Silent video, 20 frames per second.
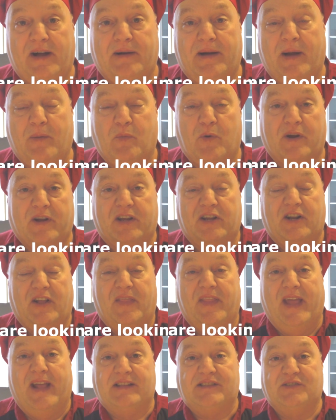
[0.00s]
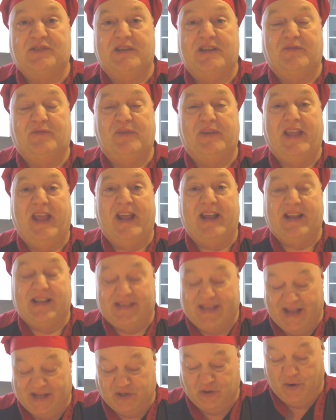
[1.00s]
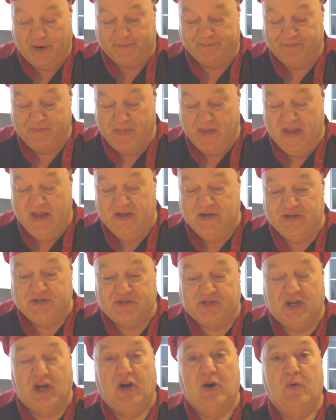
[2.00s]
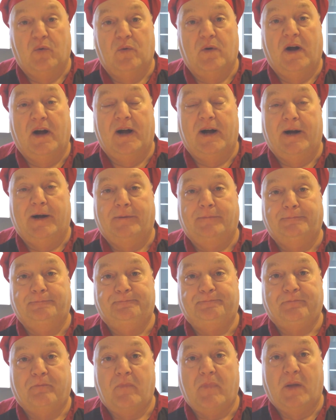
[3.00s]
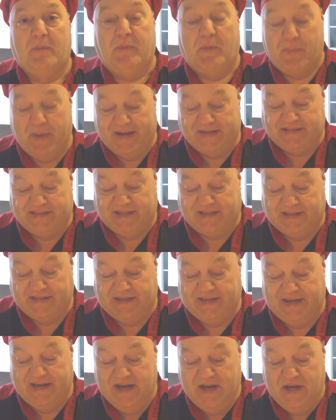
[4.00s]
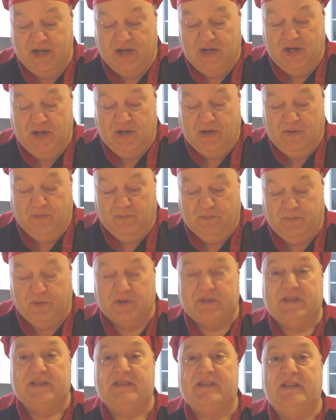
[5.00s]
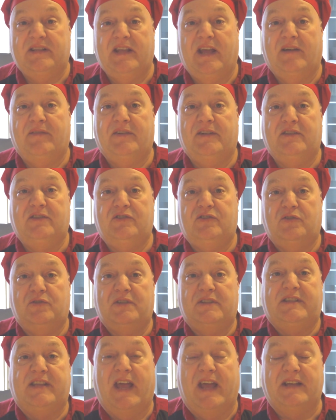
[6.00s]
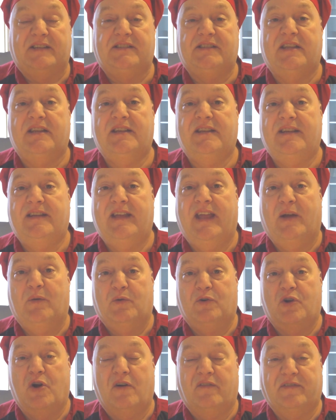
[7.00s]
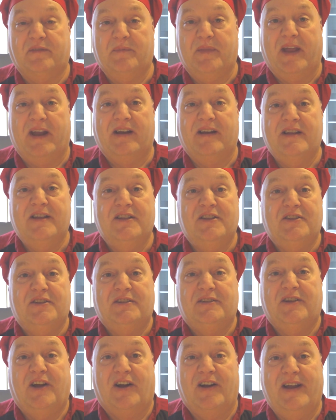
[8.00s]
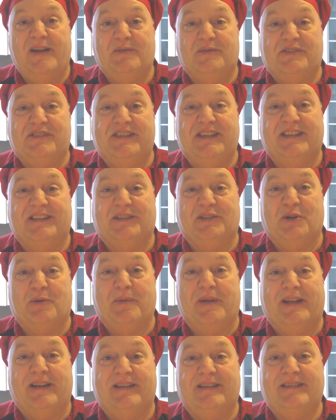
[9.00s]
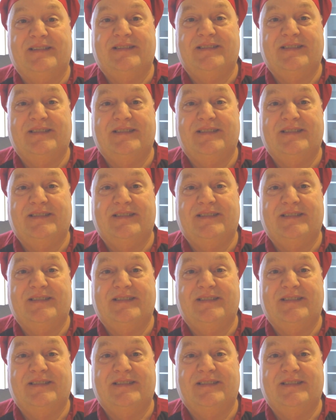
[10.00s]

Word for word: I'm working on that. See if we can't get that going. So, um, but basically, put this in the oven, do the test, and we'll go from there. All right, we'll see you in a little bit.